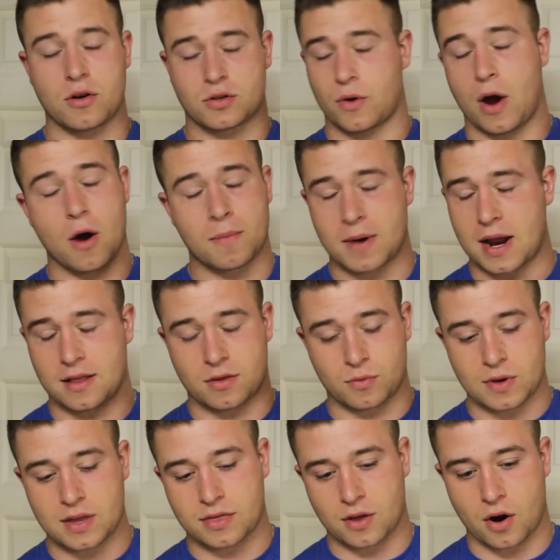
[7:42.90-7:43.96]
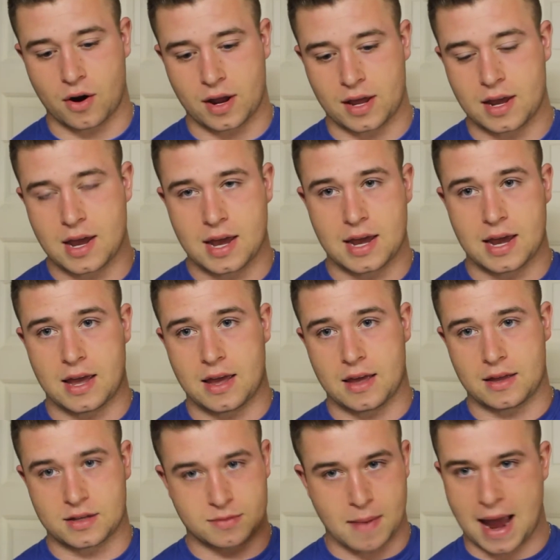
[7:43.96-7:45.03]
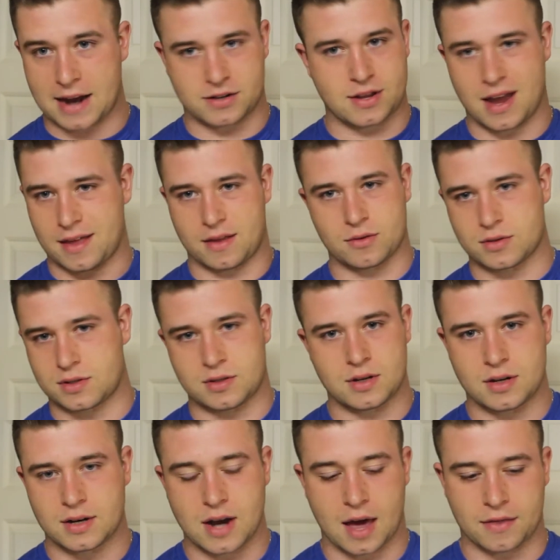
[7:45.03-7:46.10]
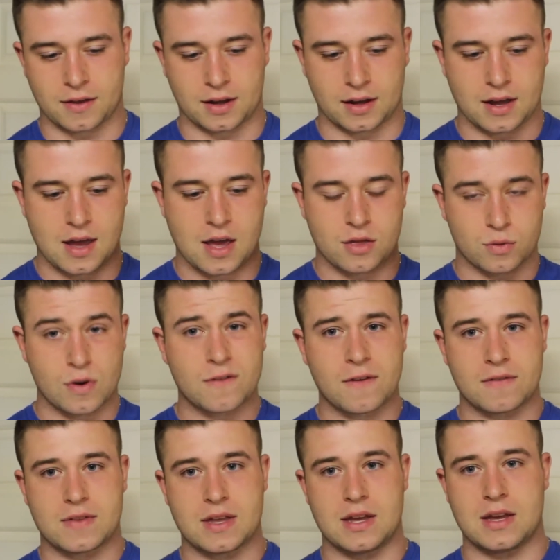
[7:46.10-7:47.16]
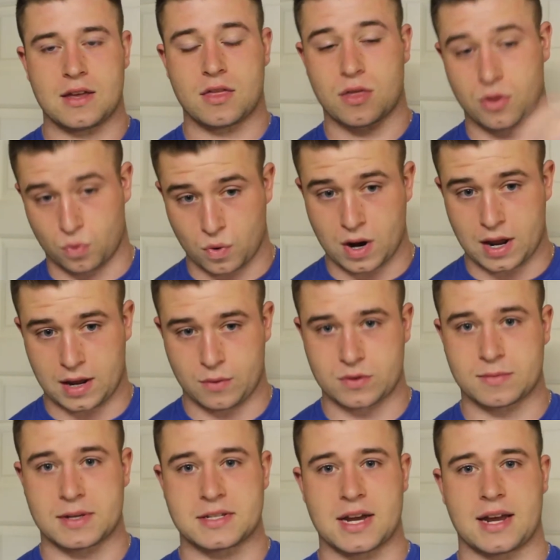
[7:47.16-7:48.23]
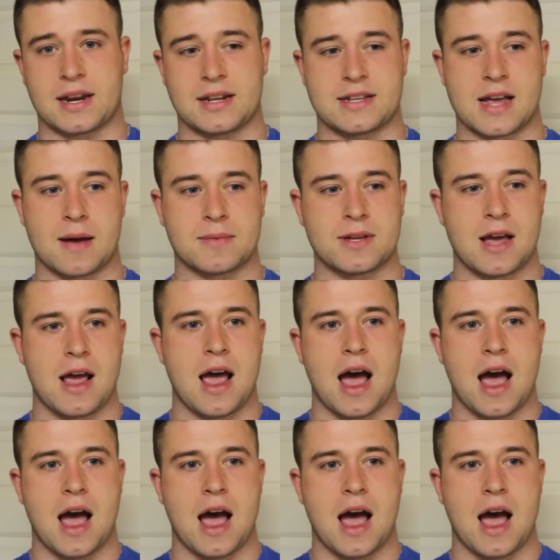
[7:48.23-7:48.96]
opened at 330, smashed that. That was nothing. 353 was my second attempt.